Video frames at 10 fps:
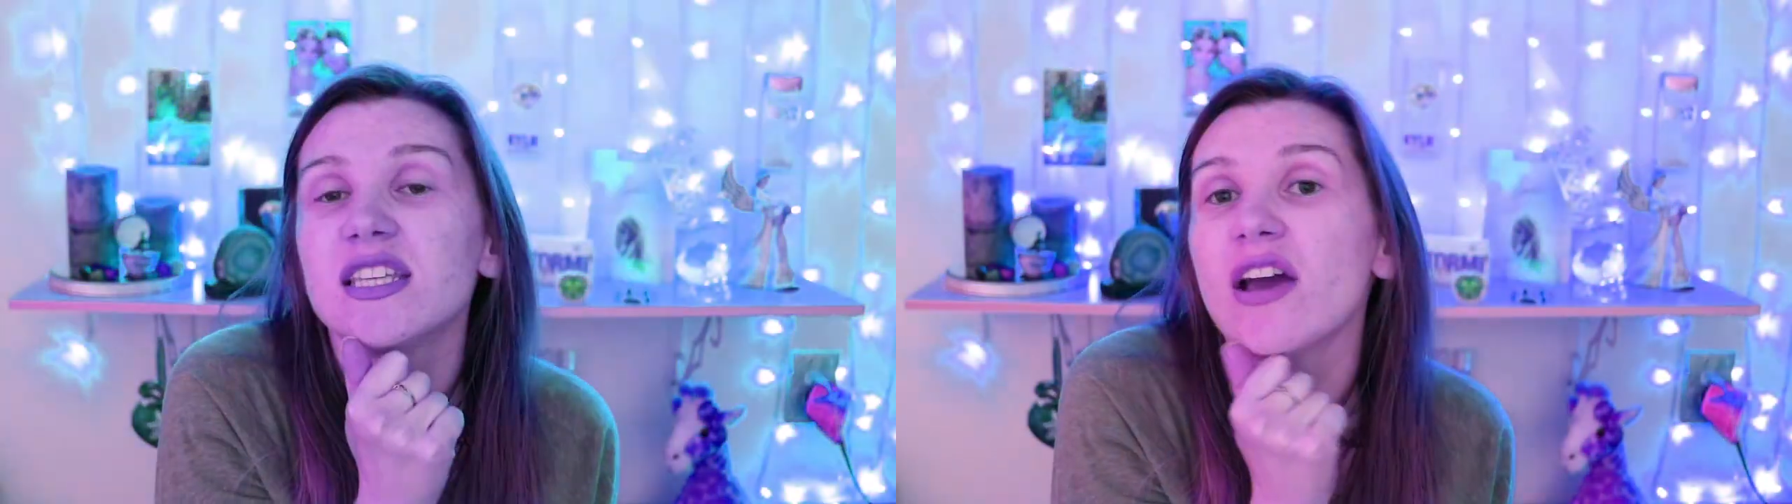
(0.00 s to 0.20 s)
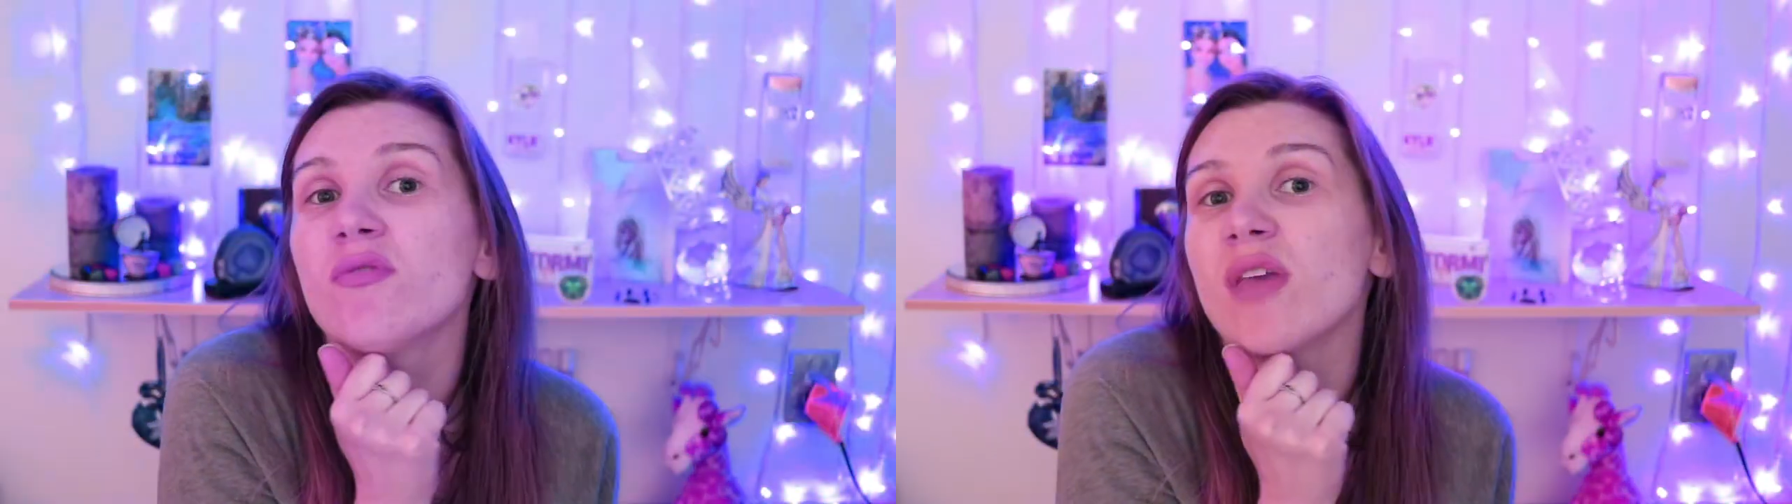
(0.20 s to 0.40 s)

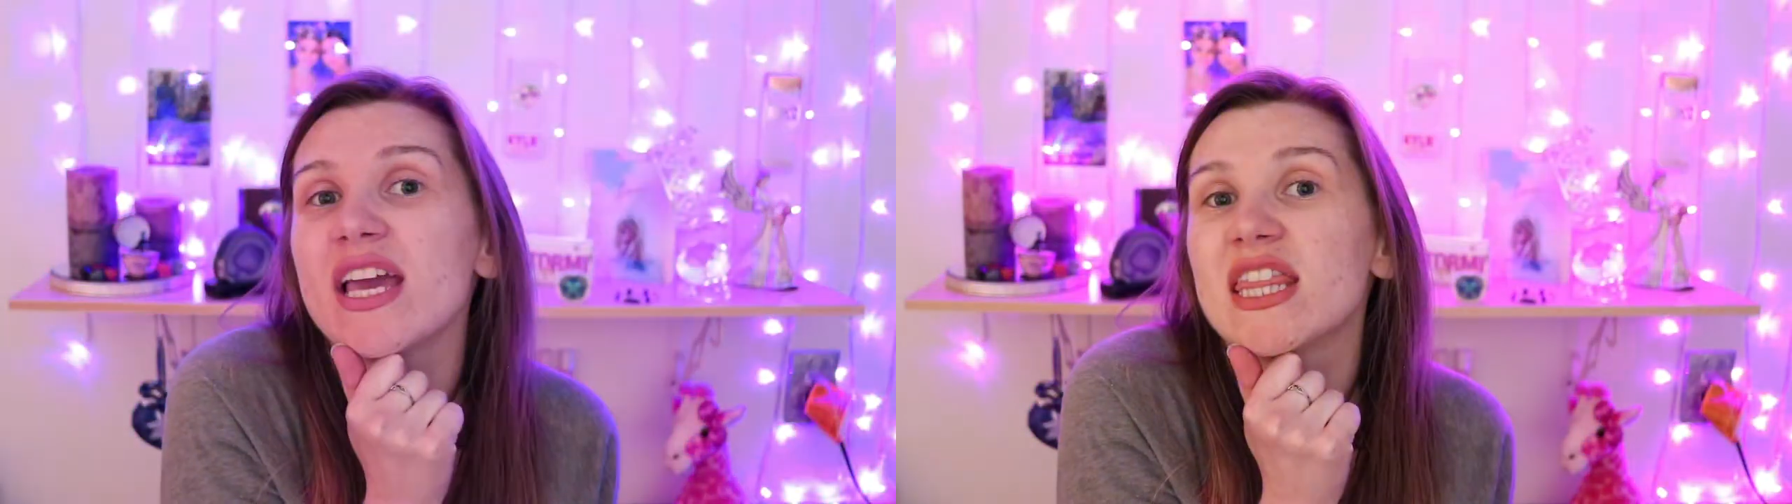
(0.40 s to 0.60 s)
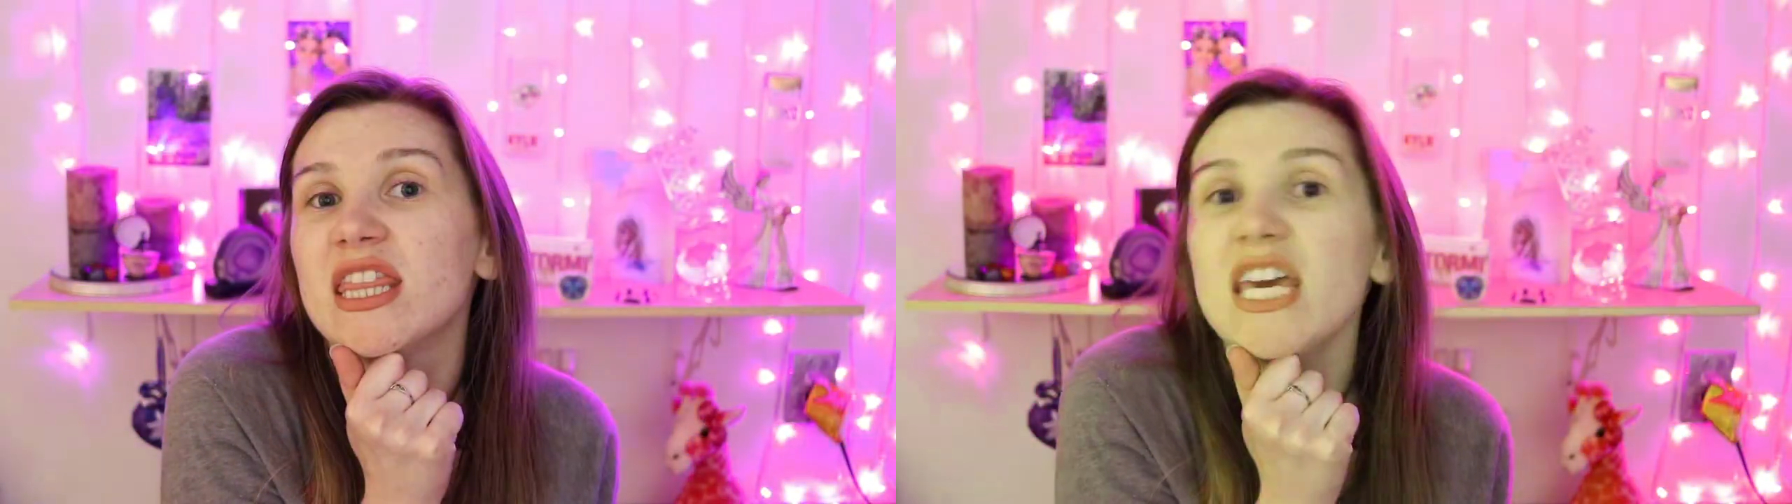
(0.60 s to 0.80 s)
down
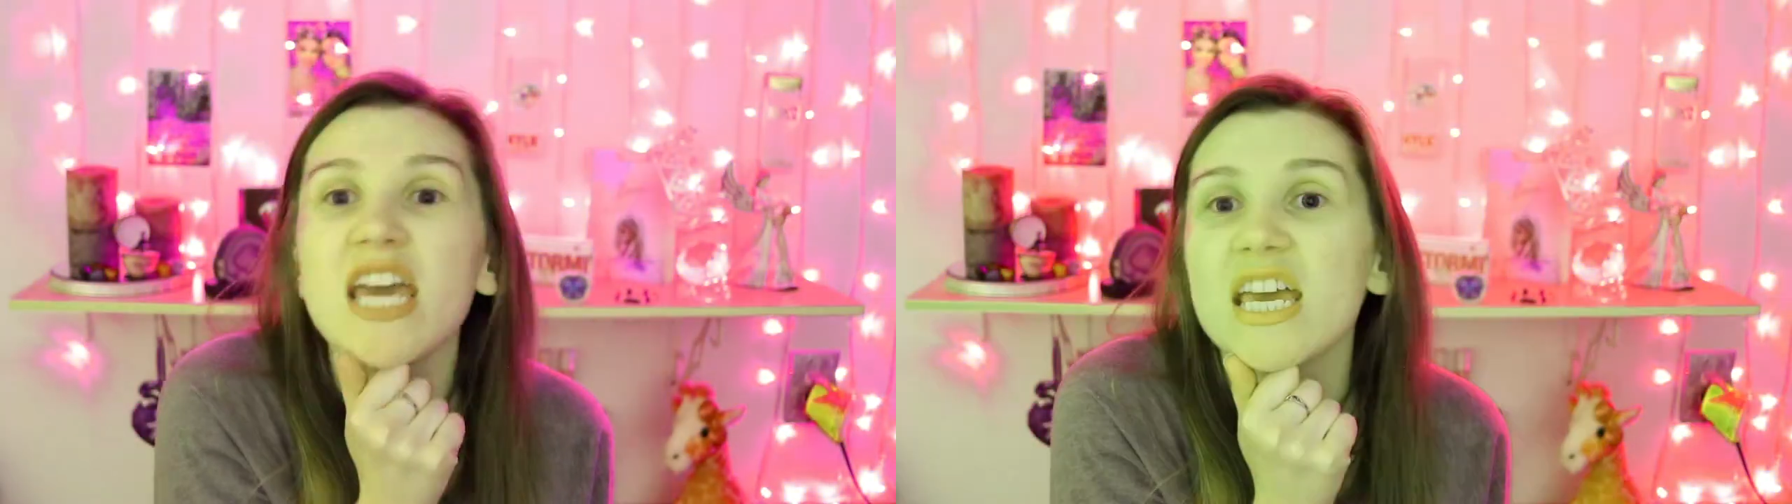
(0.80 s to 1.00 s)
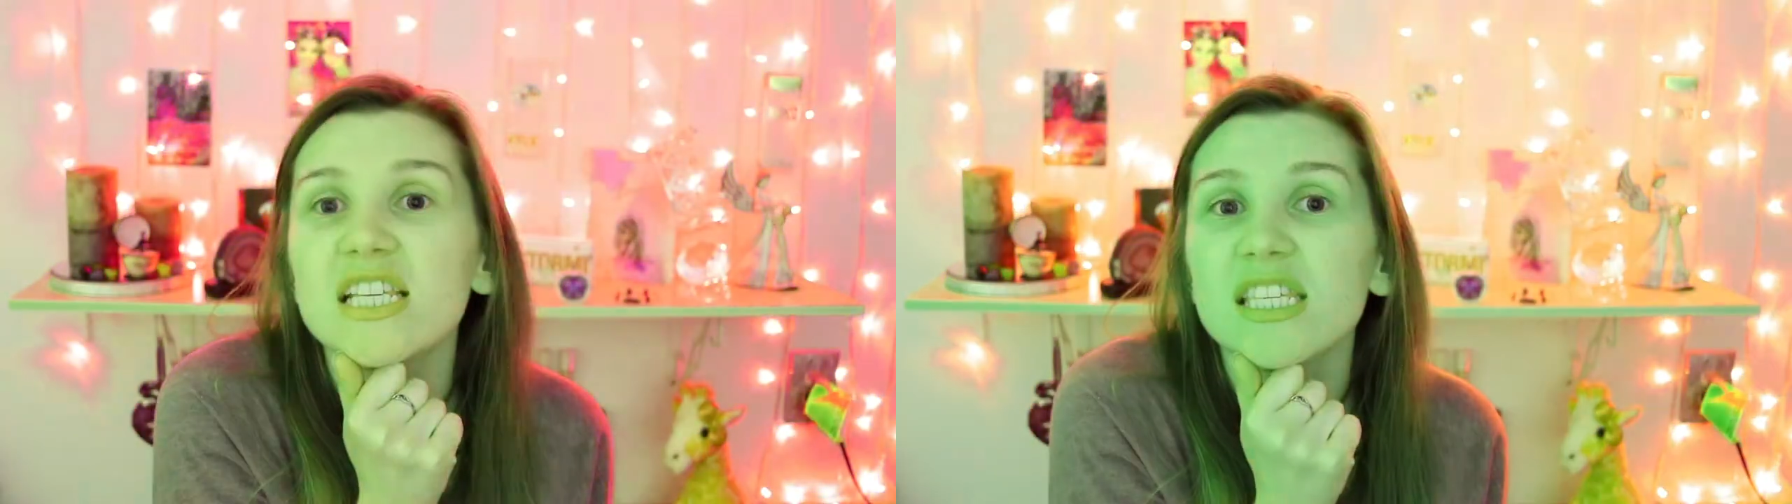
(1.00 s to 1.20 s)
like
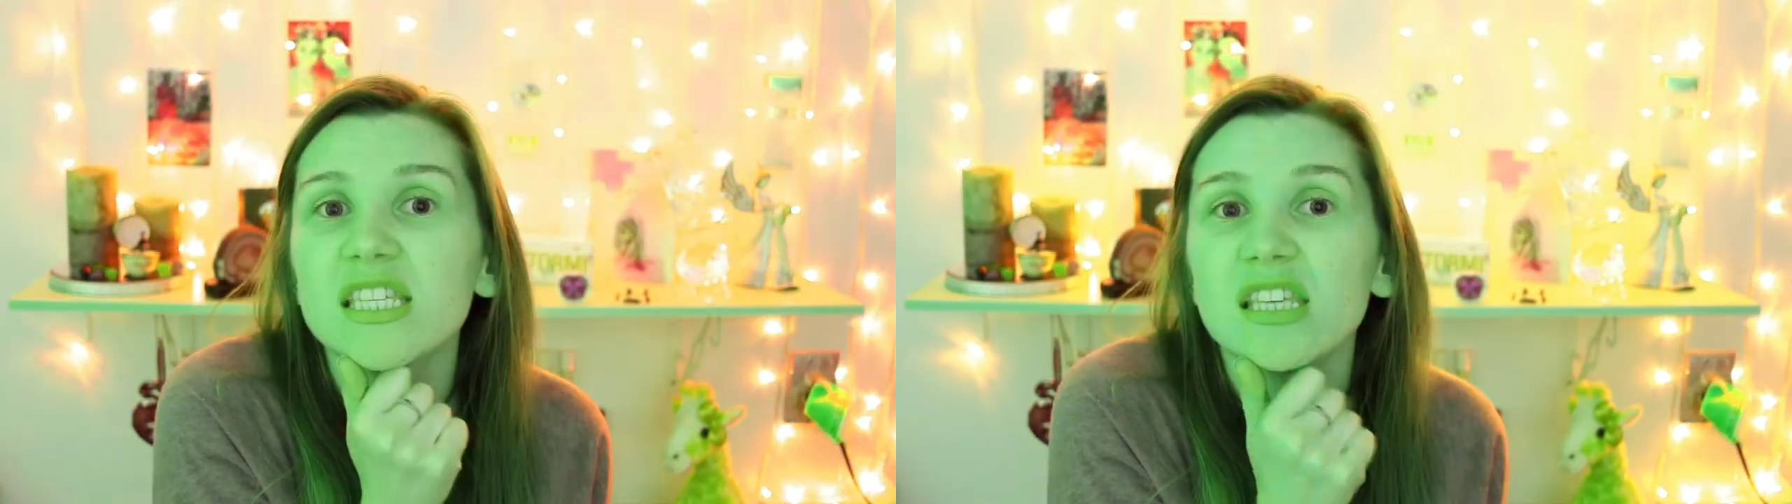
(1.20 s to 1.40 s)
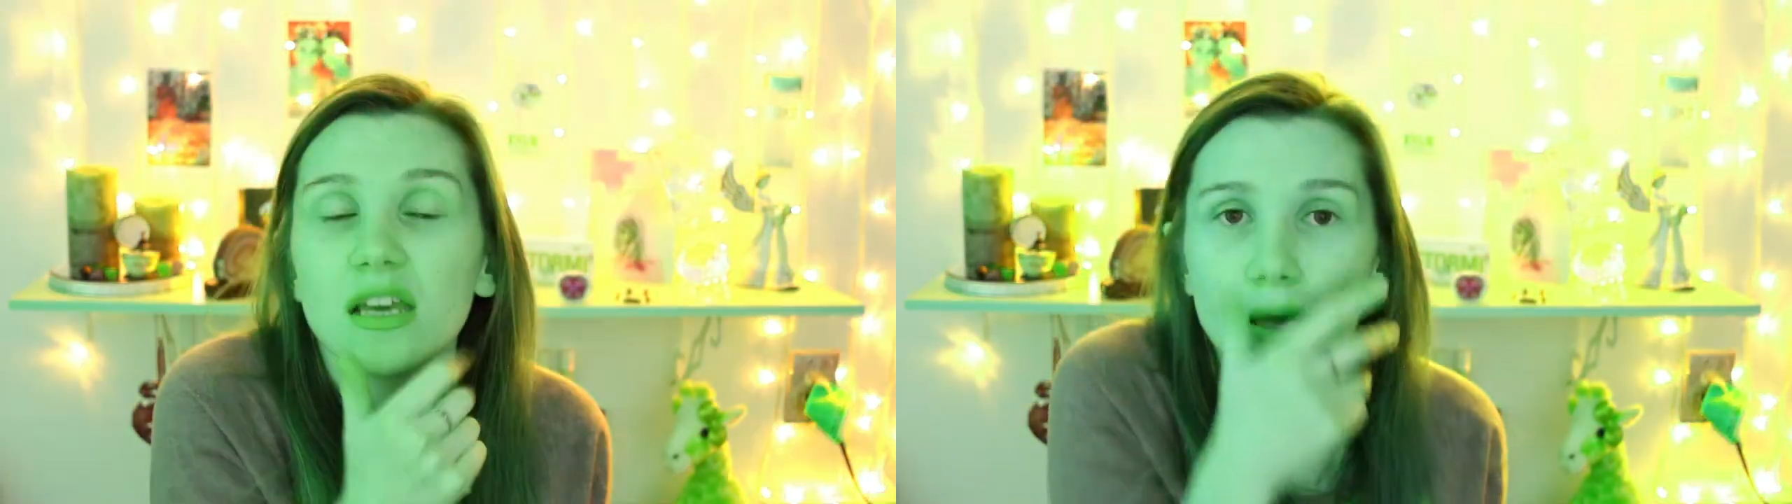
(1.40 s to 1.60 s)

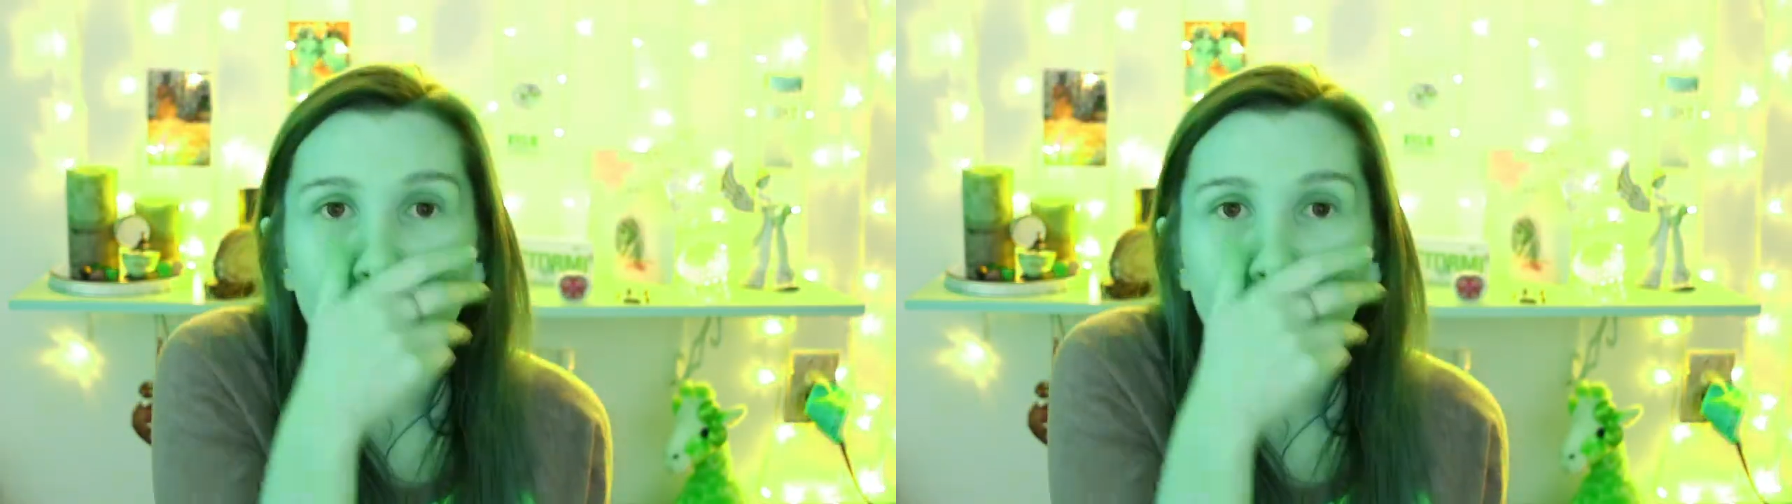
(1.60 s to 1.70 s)
this